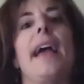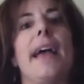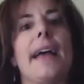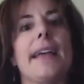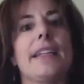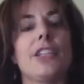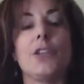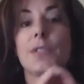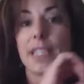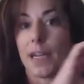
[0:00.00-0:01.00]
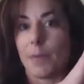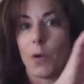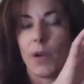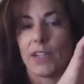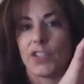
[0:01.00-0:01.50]
And you set up a
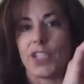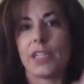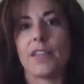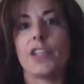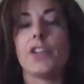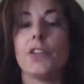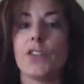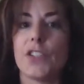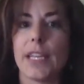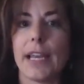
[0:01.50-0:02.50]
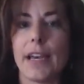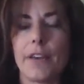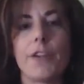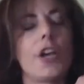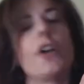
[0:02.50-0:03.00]
question, and then you usually
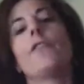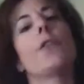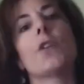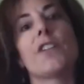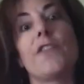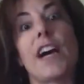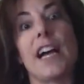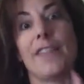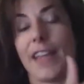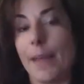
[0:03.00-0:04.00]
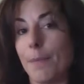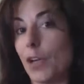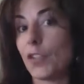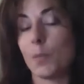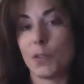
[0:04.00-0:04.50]
have 4 to 5
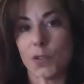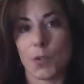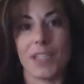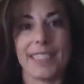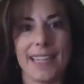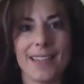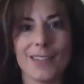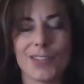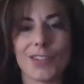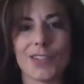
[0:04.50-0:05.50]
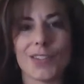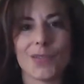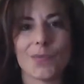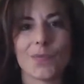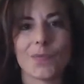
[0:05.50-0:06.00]
multiple choice
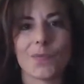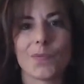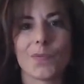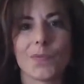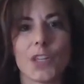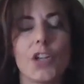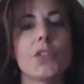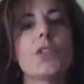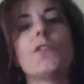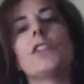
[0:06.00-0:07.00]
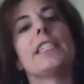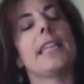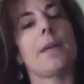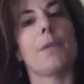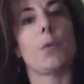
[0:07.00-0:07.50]
answers. So for
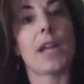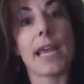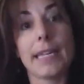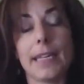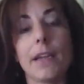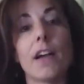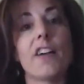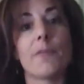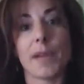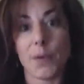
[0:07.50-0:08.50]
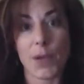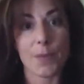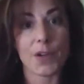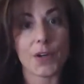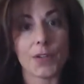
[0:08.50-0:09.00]
example, when I kick off my
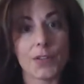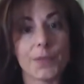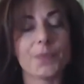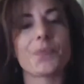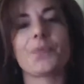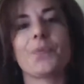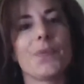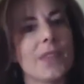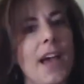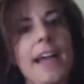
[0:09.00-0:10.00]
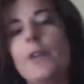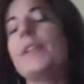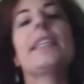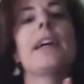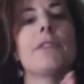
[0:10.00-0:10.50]
webinars, I
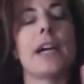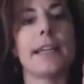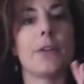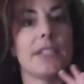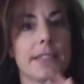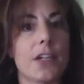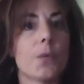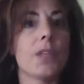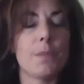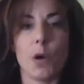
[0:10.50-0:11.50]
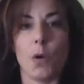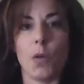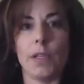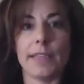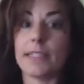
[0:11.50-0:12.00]
always start with a
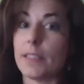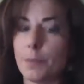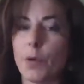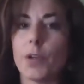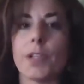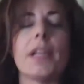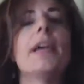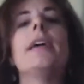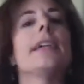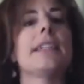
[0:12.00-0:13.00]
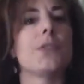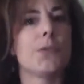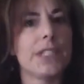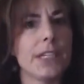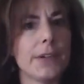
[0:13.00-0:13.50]
poll, and that's important. It's
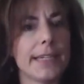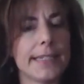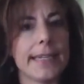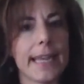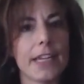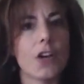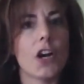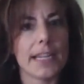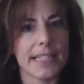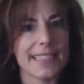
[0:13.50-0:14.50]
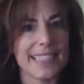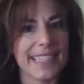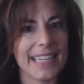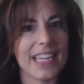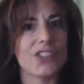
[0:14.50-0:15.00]
really great to get your audience
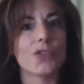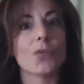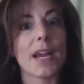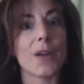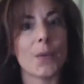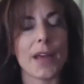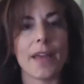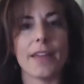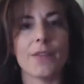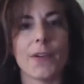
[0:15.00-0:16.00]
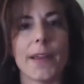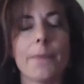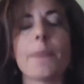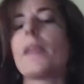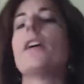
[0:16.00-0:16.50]
engaged right away,
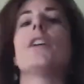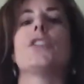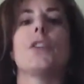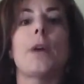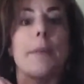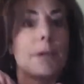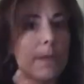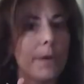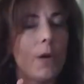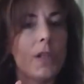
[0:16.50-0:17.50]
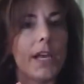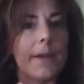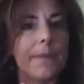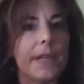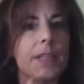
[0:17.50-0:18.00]
right? So I put a poll
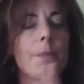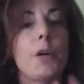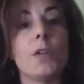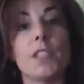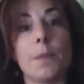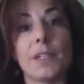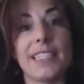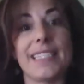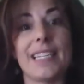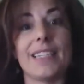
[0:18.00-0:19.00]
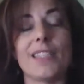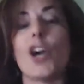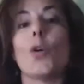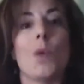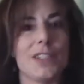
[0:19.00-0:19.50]
up, and the poll typically says,
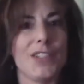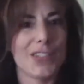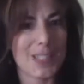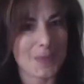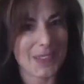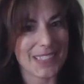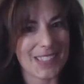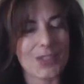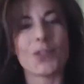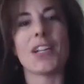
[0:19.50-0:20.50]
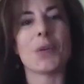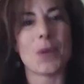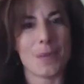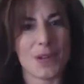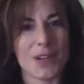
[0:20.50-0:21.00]
what's your experience running
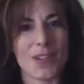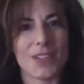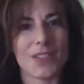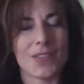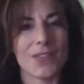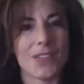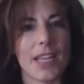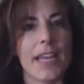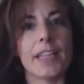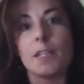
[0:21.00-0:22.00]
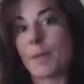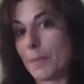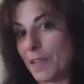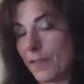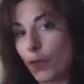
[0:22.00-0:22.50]
webinars? And there might
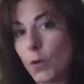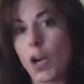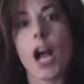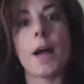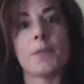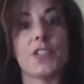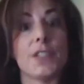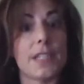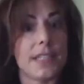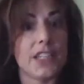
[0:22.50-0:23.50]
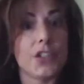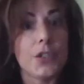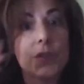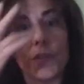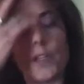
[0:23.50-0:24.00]
be 4 options that they
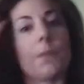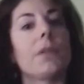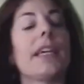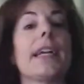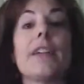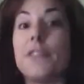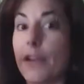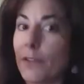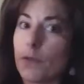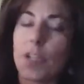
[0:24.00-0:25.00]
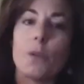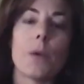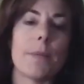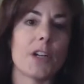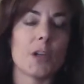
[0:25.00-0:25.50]
choose from. Like, I've never run a
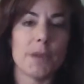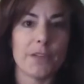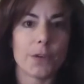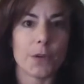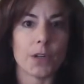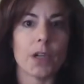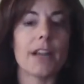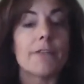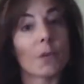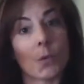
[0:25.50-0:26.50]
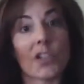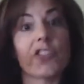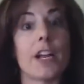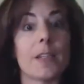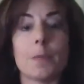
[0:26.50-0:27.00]
webinar before. I've run
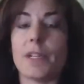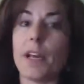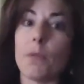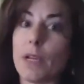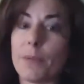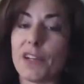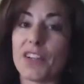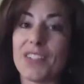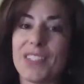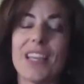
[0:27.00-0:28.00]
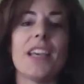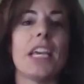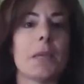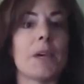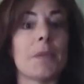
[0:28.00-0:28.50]
workshops, but not webinars.
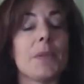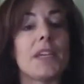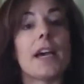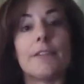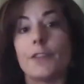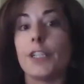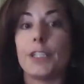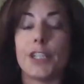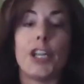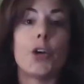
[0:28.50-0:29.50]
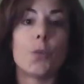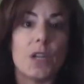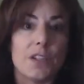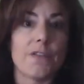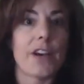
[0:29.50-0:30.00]
It might be I've run,
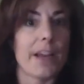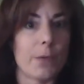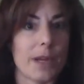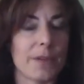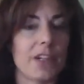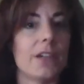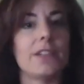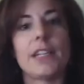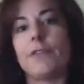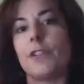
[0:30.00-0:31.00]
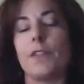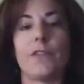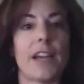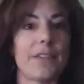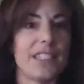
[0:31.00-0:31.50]
1 to 5 webinars. I've run
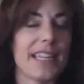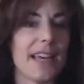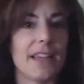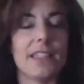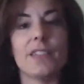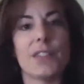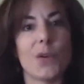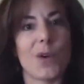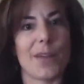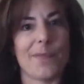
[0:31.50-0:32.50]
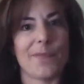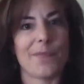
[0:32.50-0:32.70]
5 to 10, and so on.